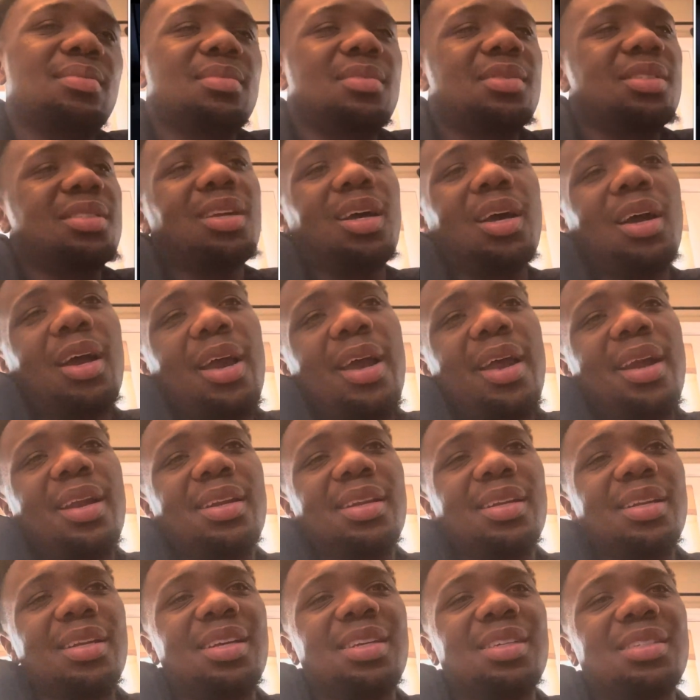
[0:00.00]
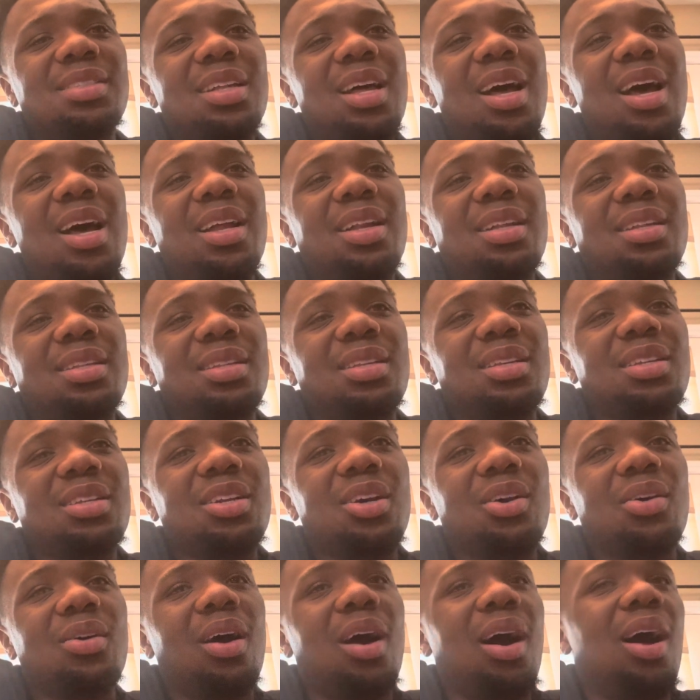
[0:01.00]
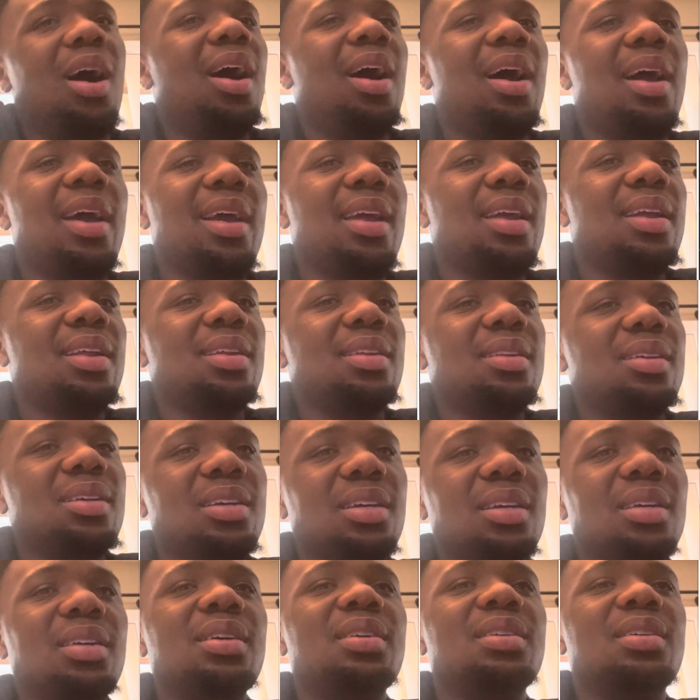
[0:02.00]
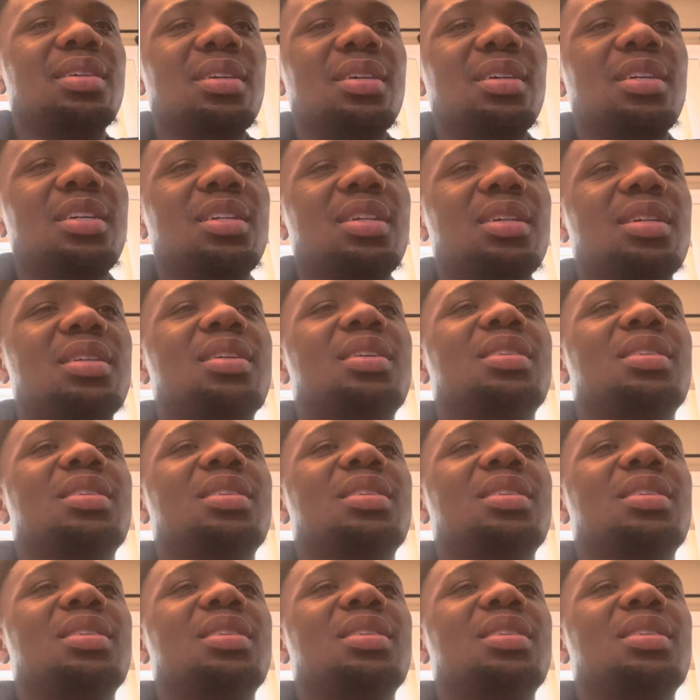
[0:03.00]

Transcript: It's all right. It's not, you know, all right, good, good.